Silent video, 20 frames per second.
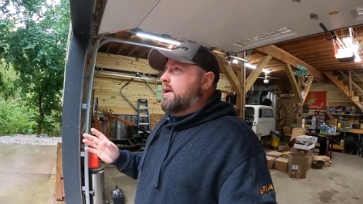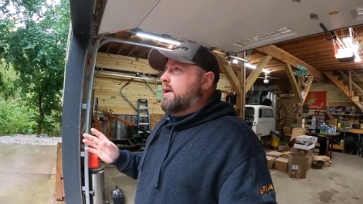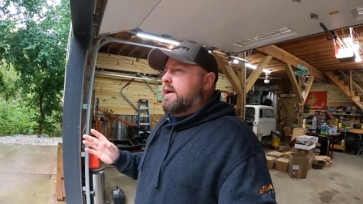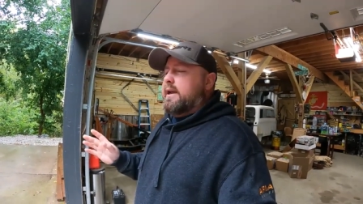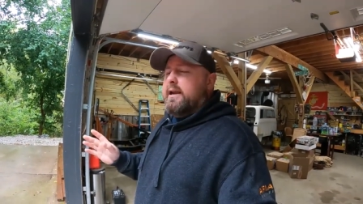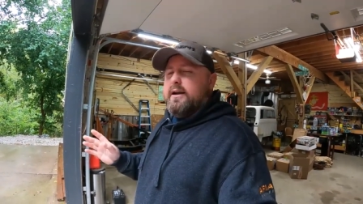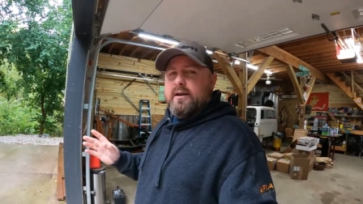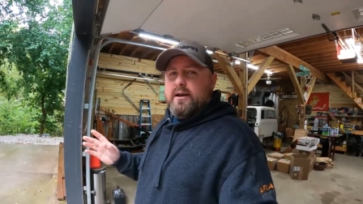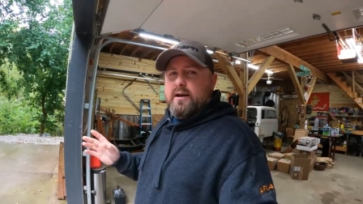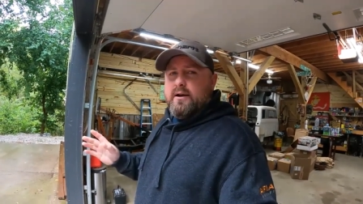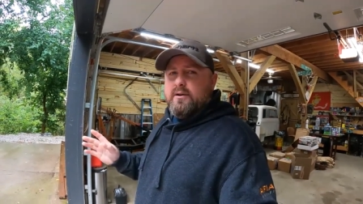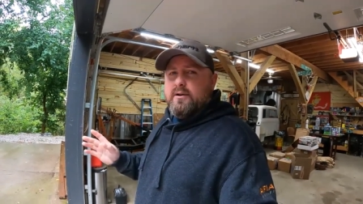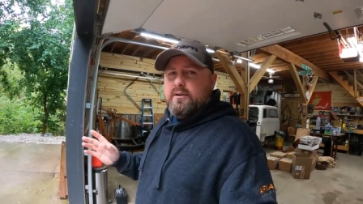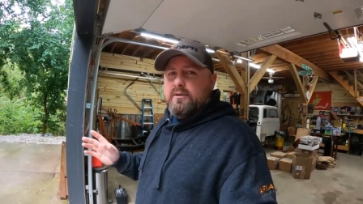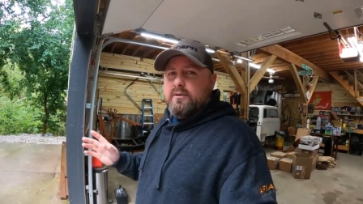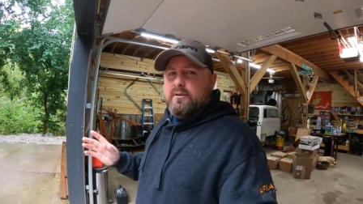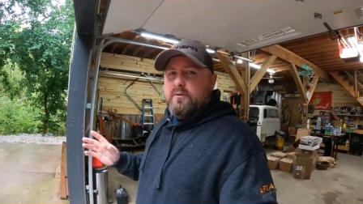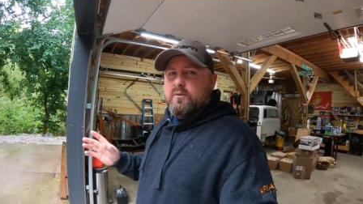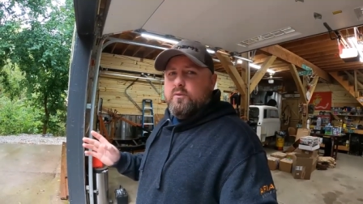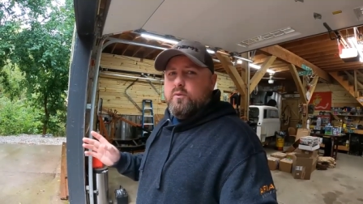and uh,
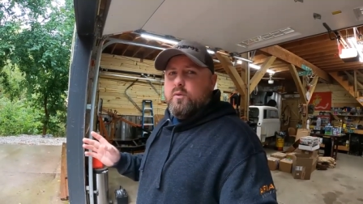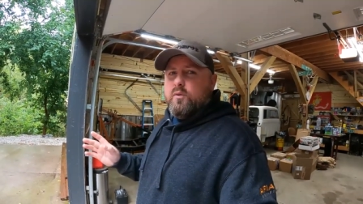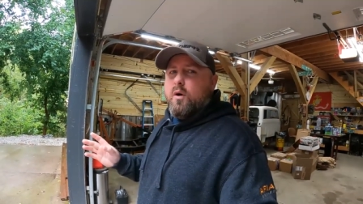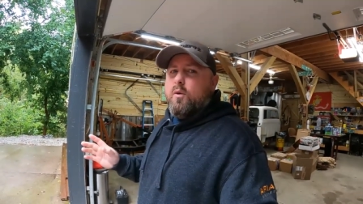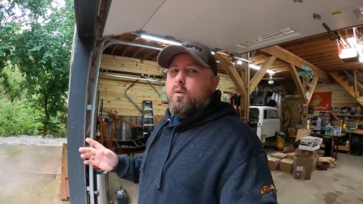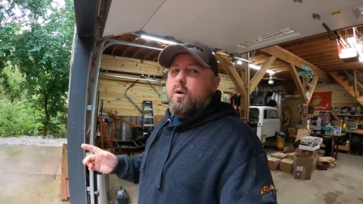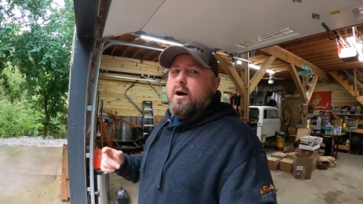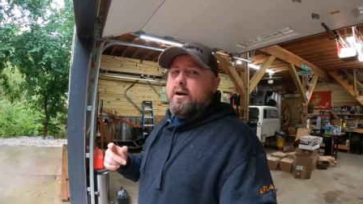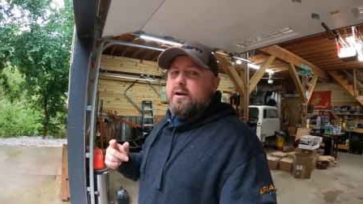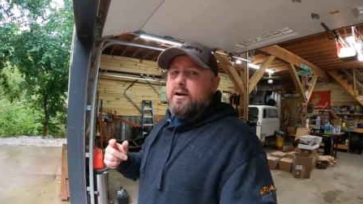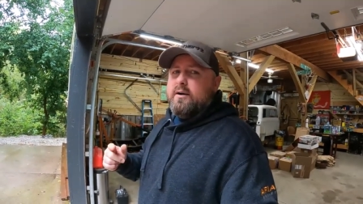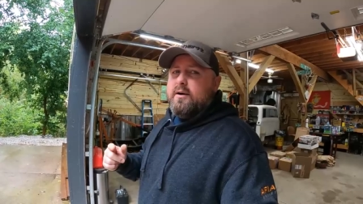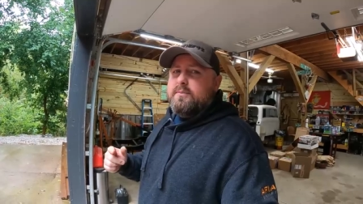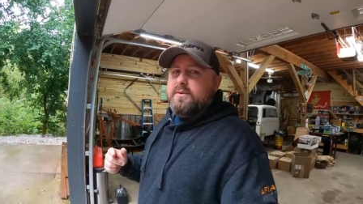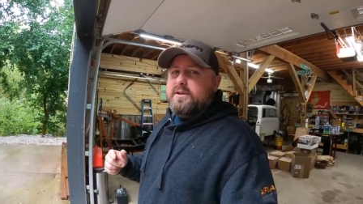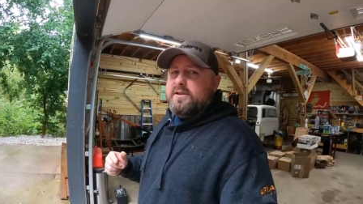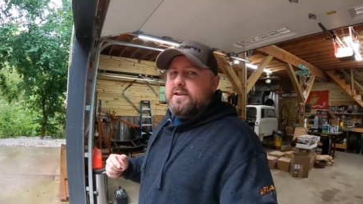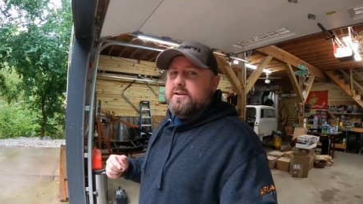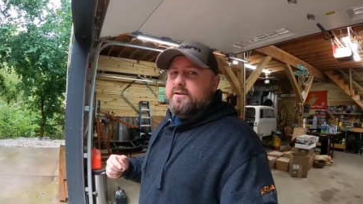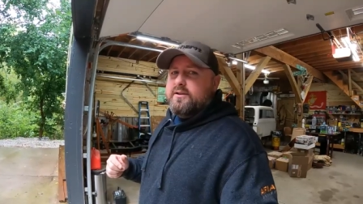we'll walk up
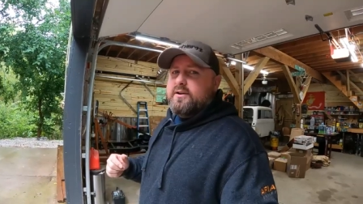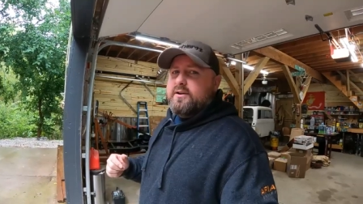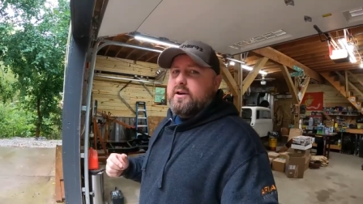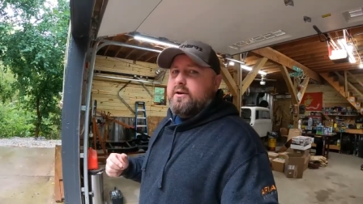and see the